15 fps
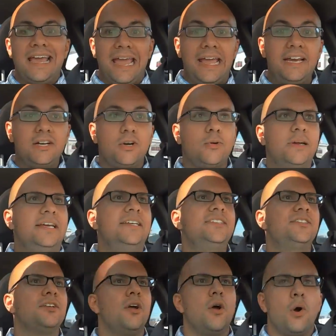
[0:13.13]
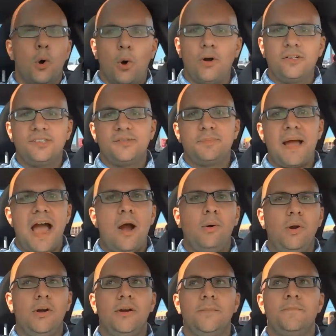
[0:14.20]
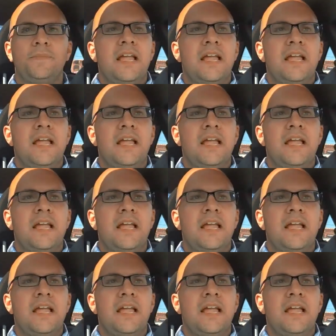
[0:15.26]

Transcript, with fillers: increase horsepower?